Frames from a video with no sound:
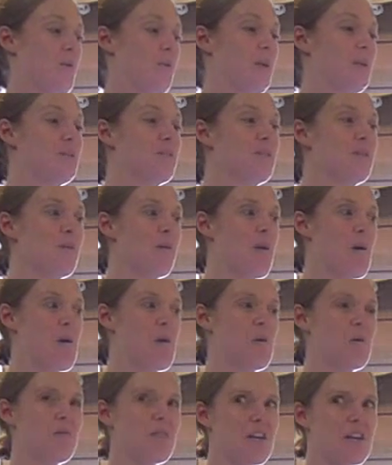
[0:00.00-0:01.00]
We don't do a
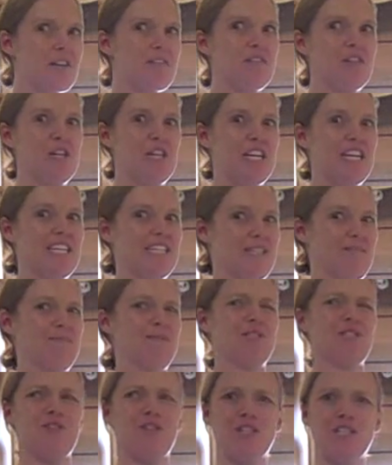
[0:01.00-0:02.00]
whole lot of cooking
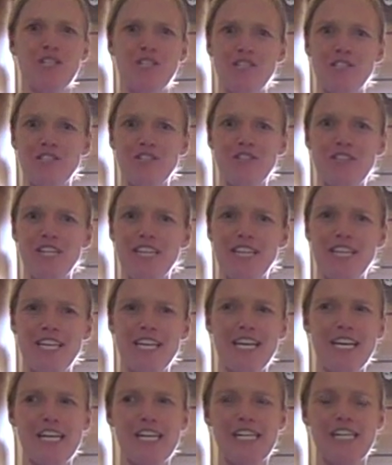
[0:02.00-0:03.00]
demonstrations or
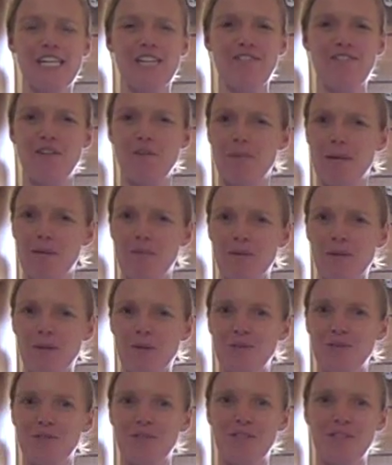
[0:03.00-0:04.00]
anything on Fit Bottom
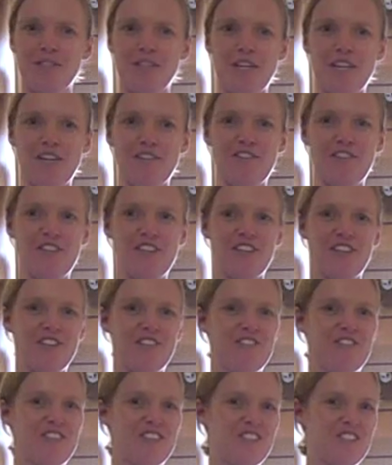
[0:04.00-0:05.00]
Girls. This is kind of
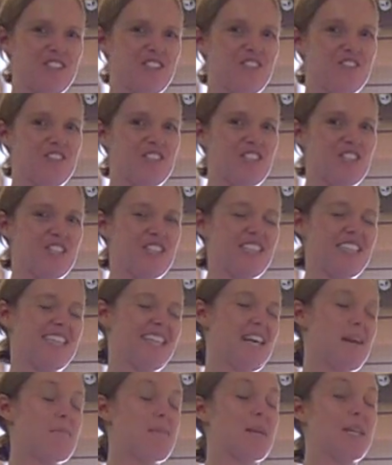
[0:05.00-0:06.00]
our first little venture into
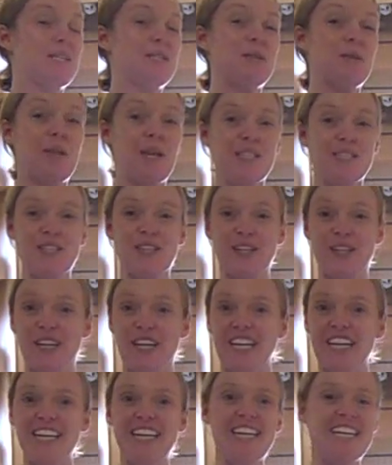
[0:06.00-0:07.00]
that, but I do like to
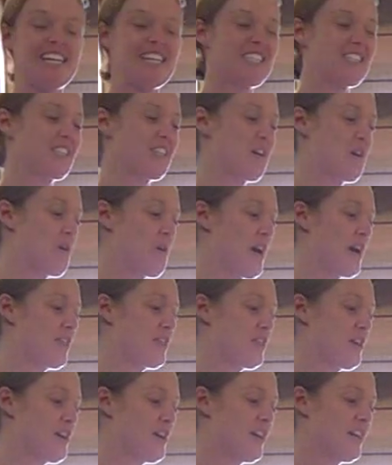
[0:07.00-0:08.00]
cook. So
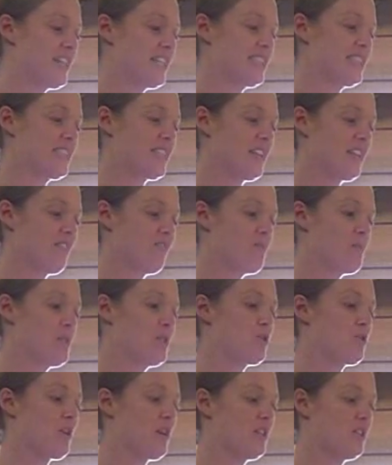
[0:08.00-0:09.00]
I thought instead of
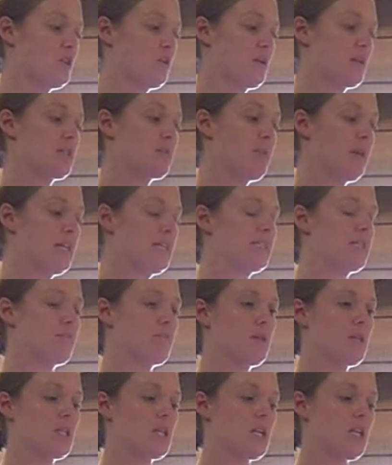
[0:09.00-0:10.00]
me trying to explain
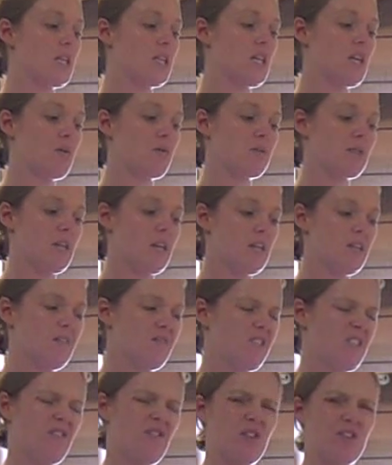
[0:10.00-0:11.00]
something that I thought was kind
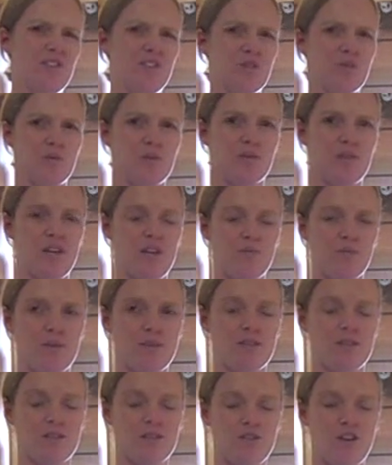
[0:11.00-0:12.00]
of difficult to
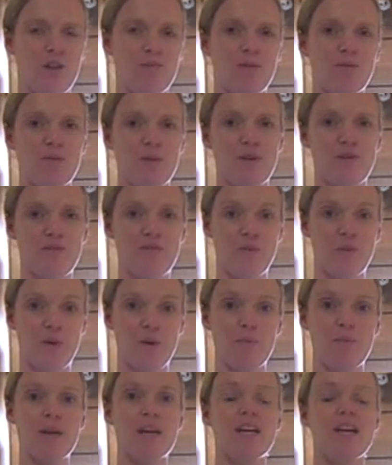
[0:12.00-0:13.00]
describe in written
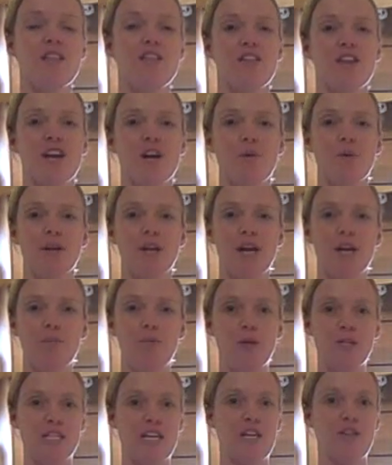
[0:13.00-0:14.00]
form, that I would kind
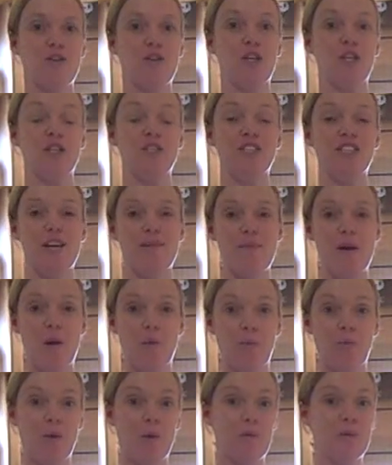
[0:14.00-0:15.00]
of put together a little
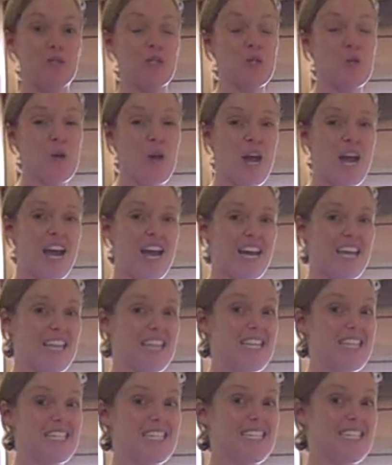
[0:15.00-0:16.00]
demo and we would
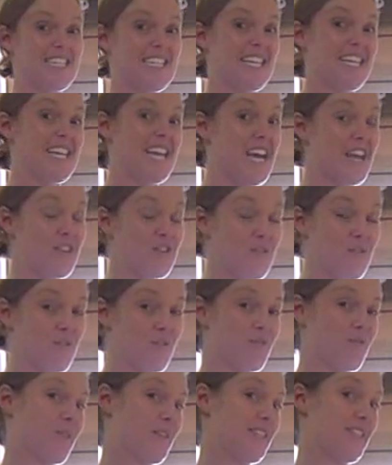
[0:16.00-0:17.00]
try this together,
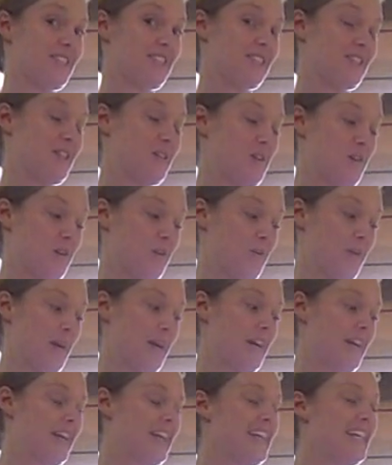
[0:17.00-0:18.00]
the 360
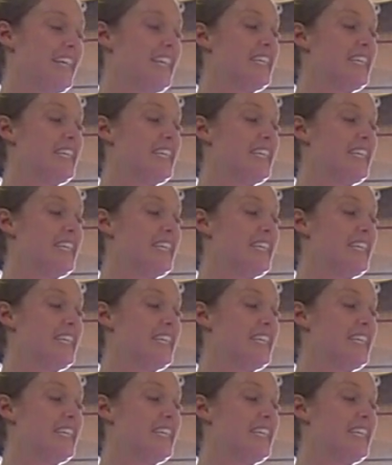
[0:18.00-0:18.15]
Cookware.